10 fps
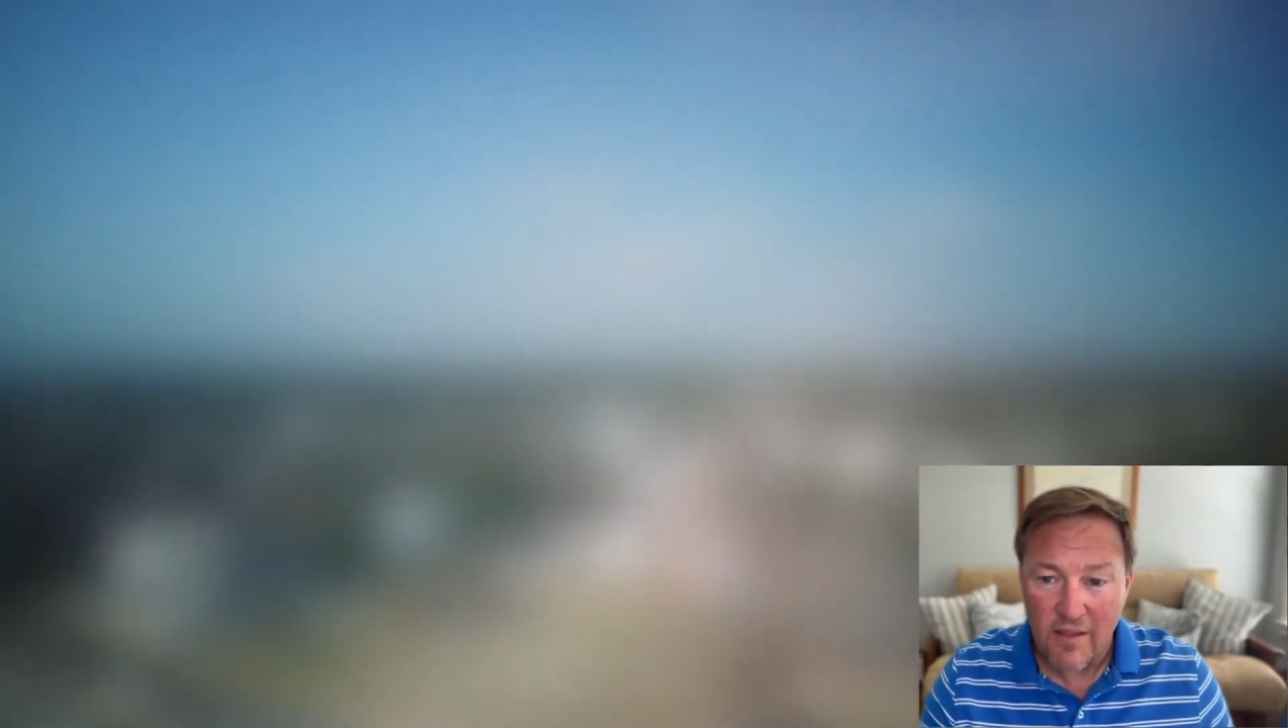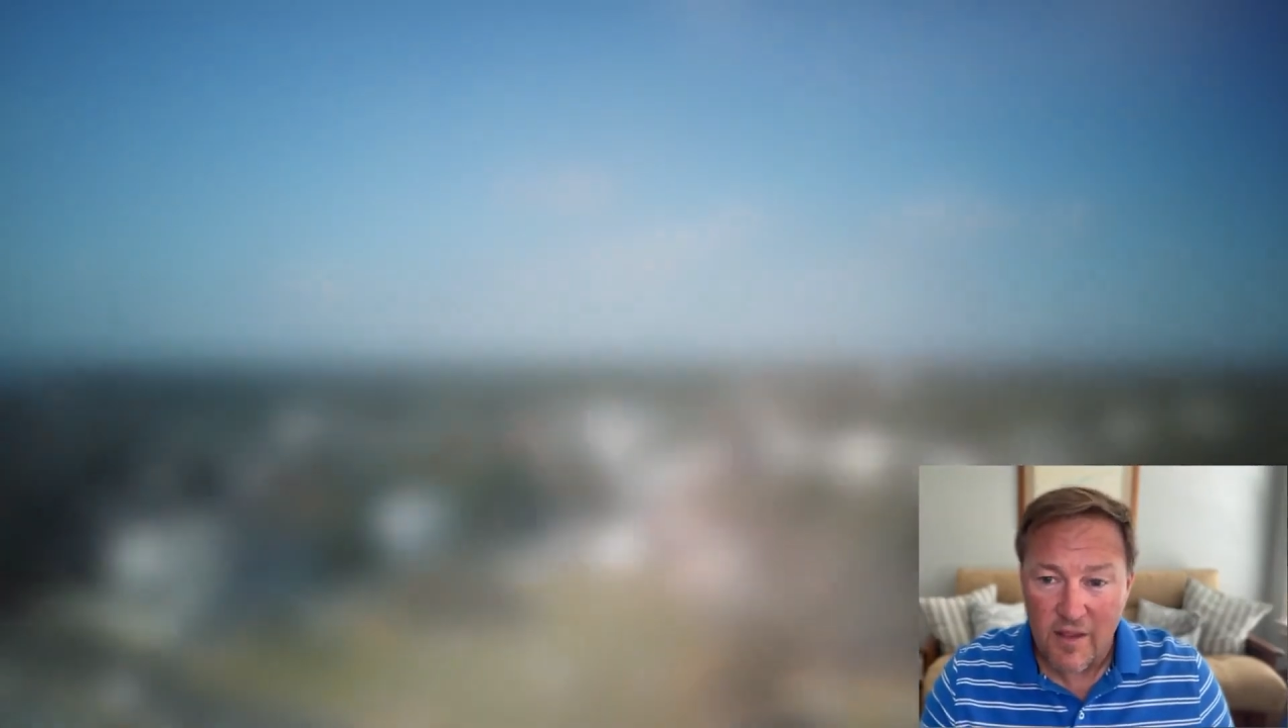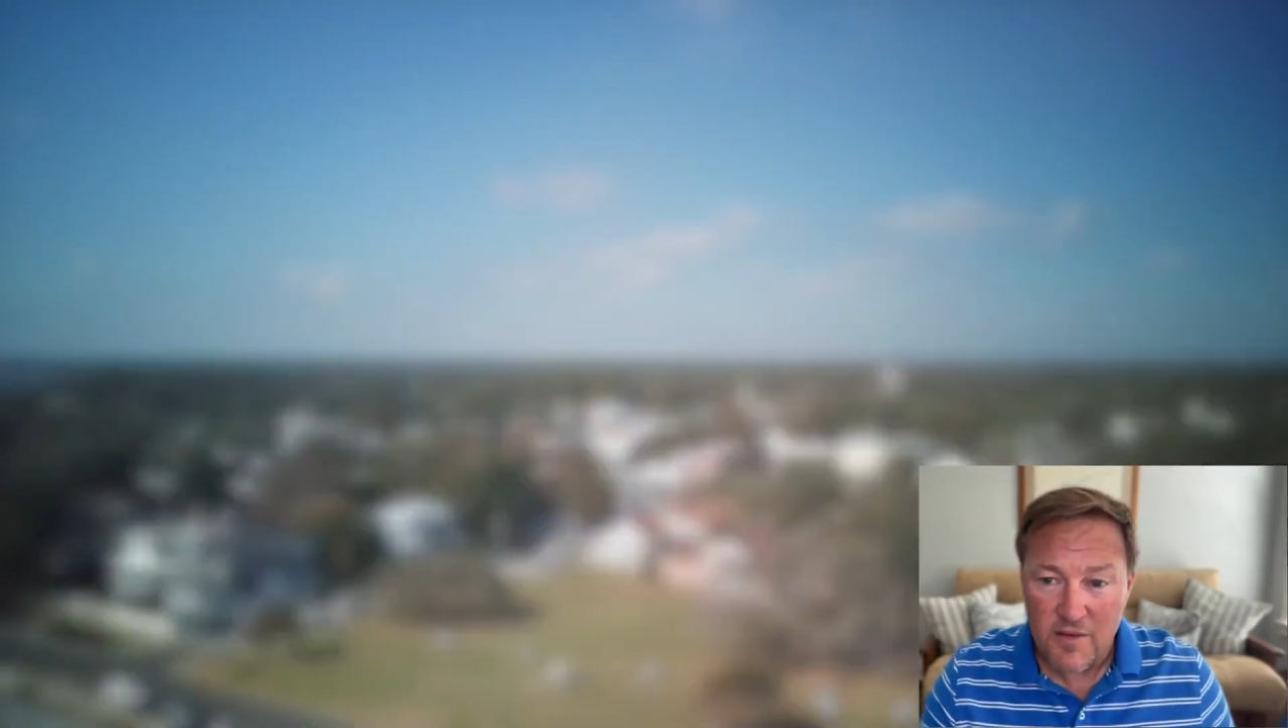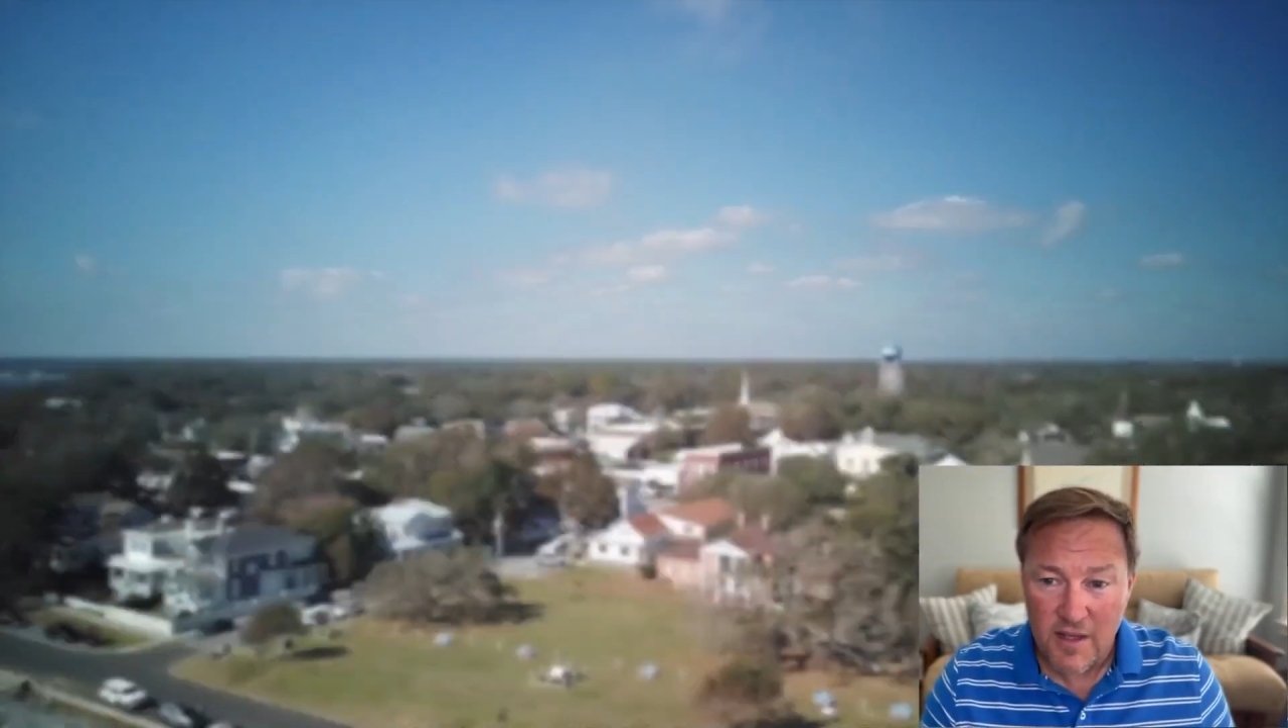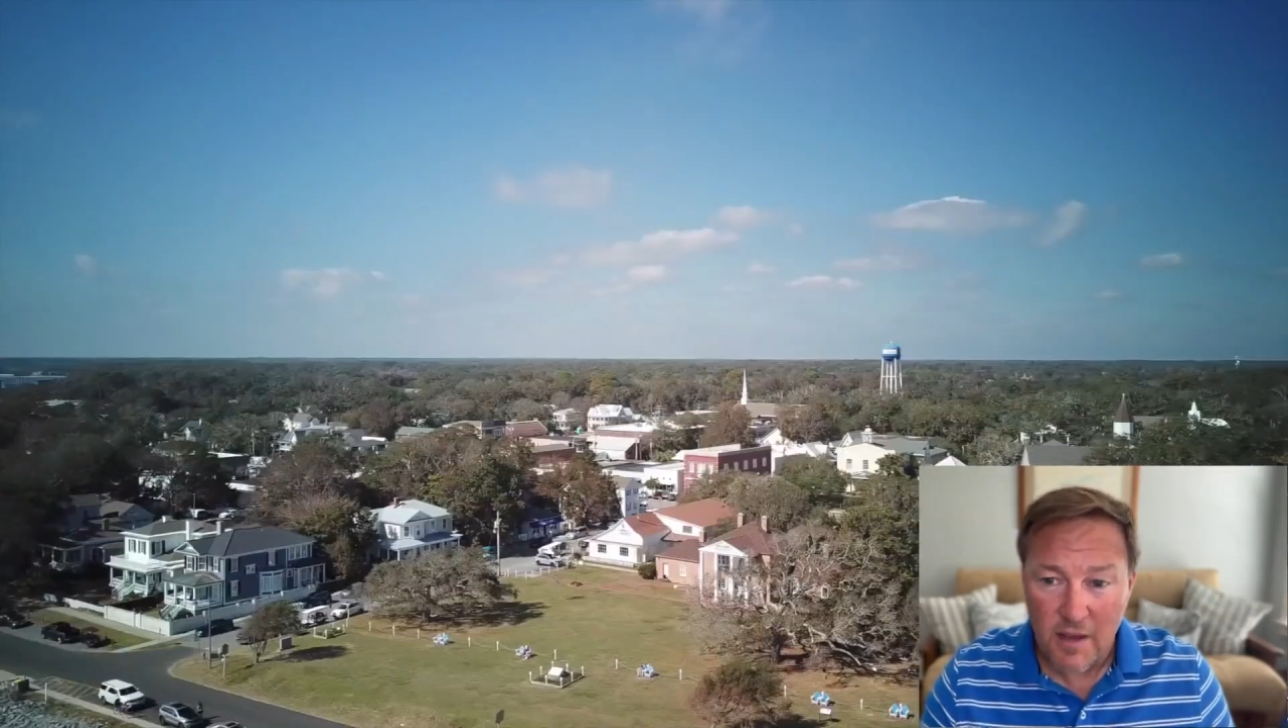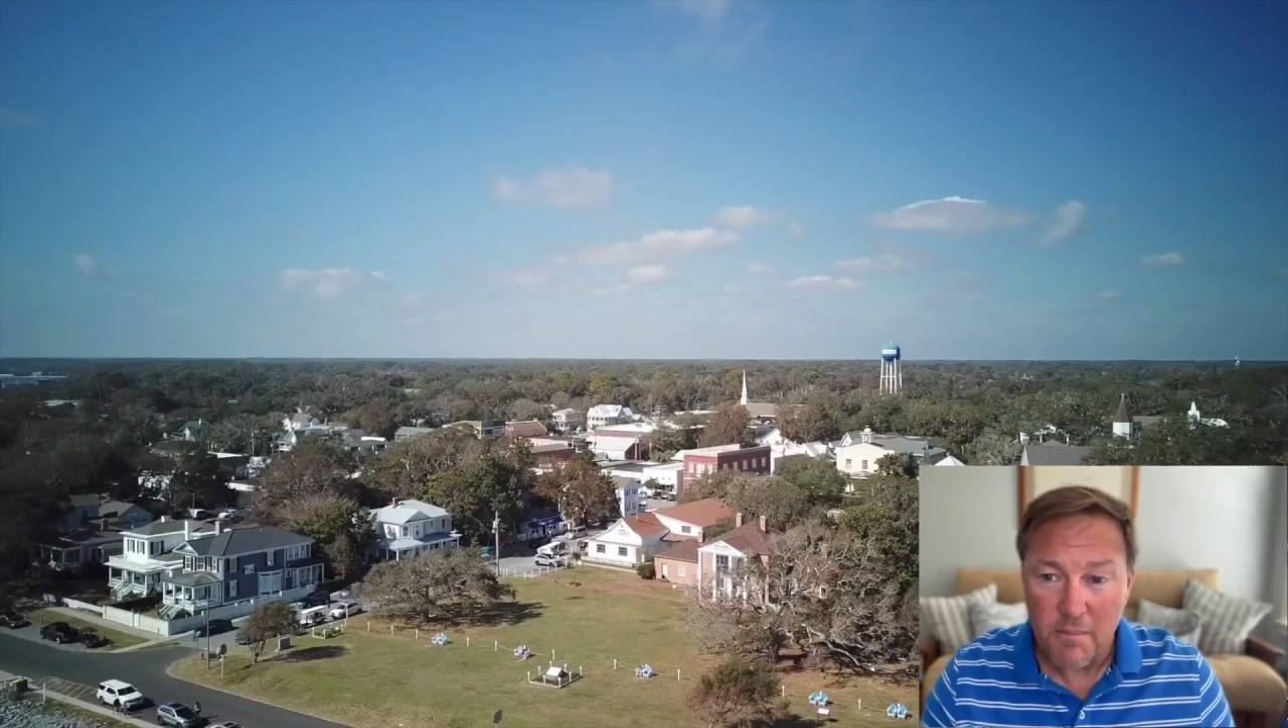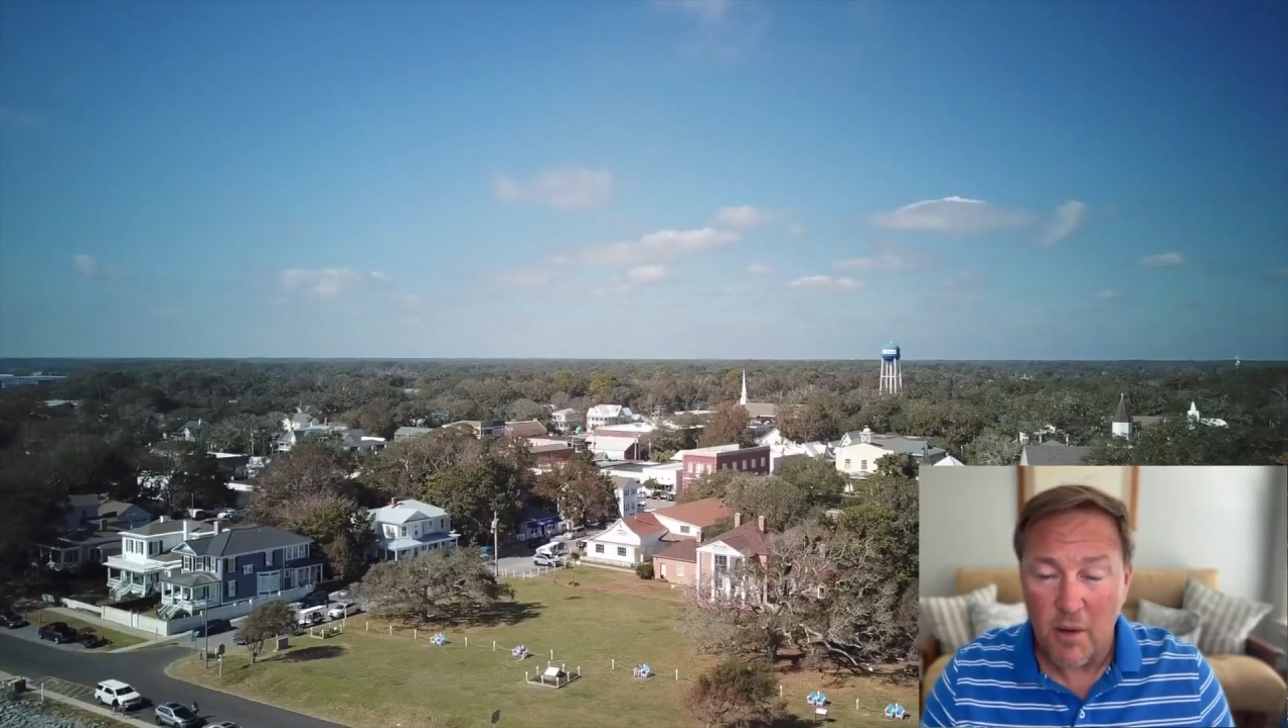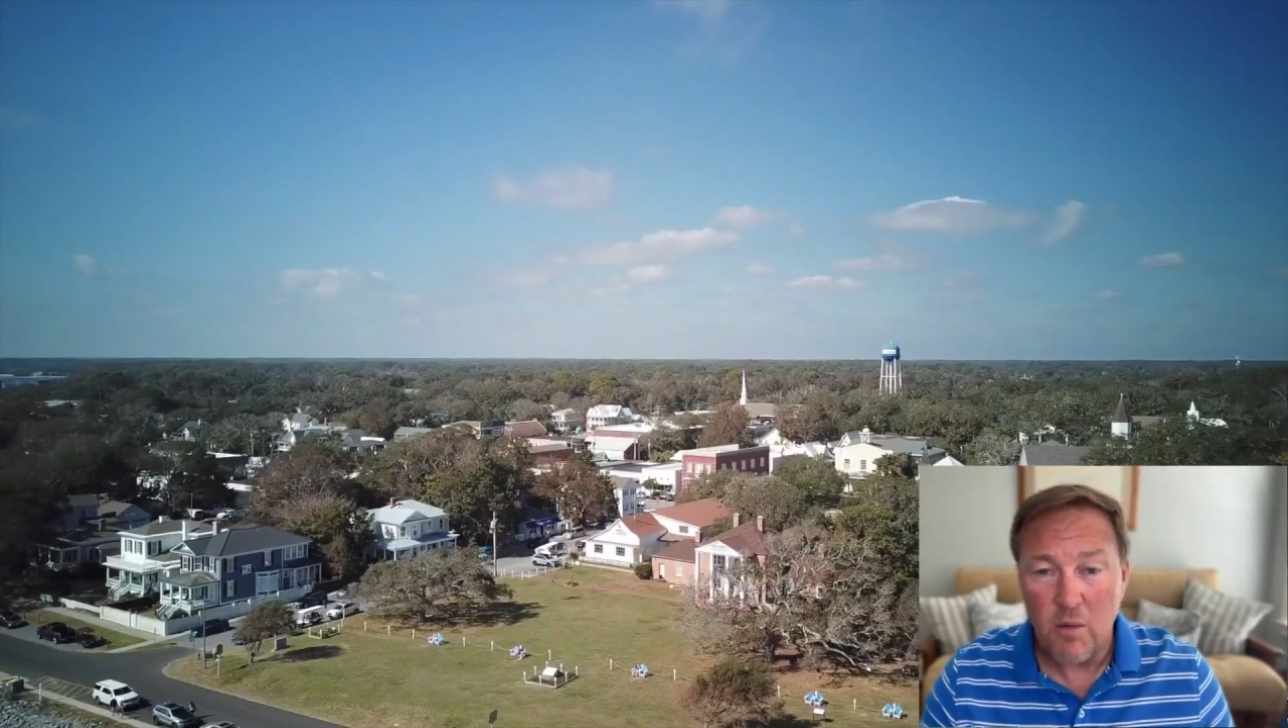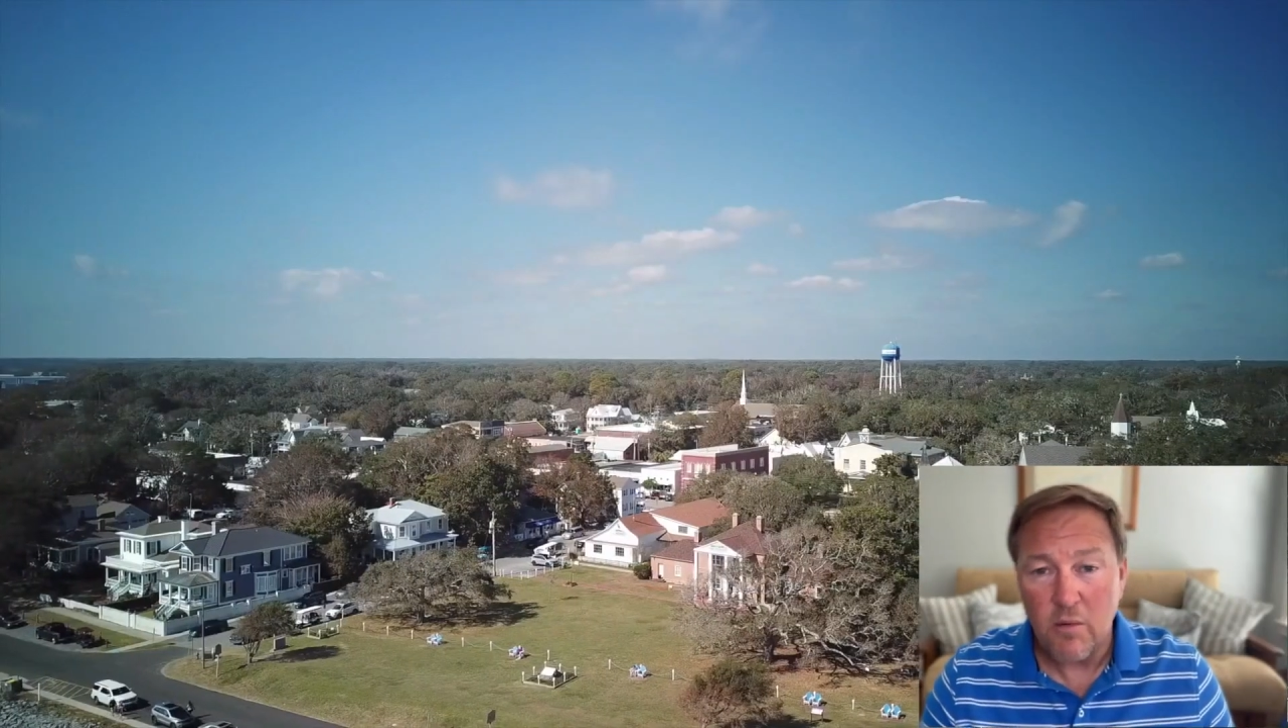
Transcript: there's a boat